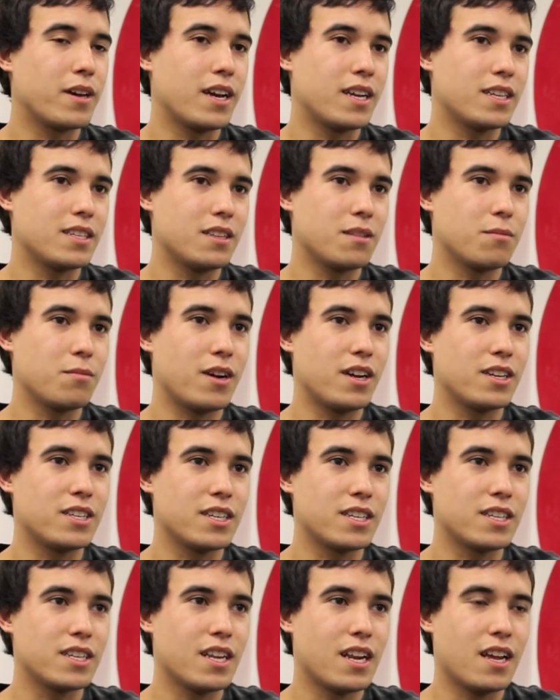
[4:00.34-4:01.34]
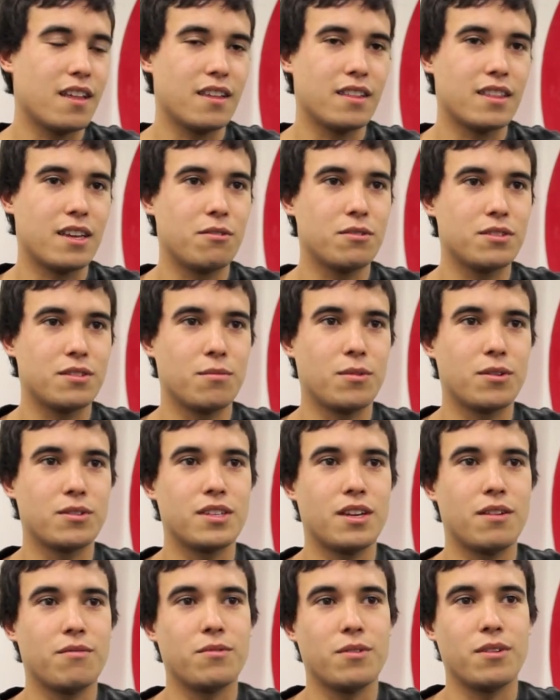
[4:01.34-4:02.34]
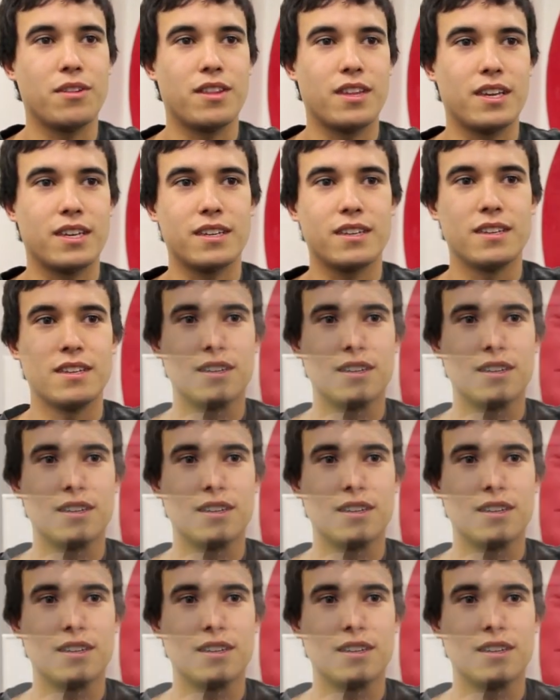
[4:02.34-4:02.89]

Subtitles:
got to the project. And I think that was the most helpful thing.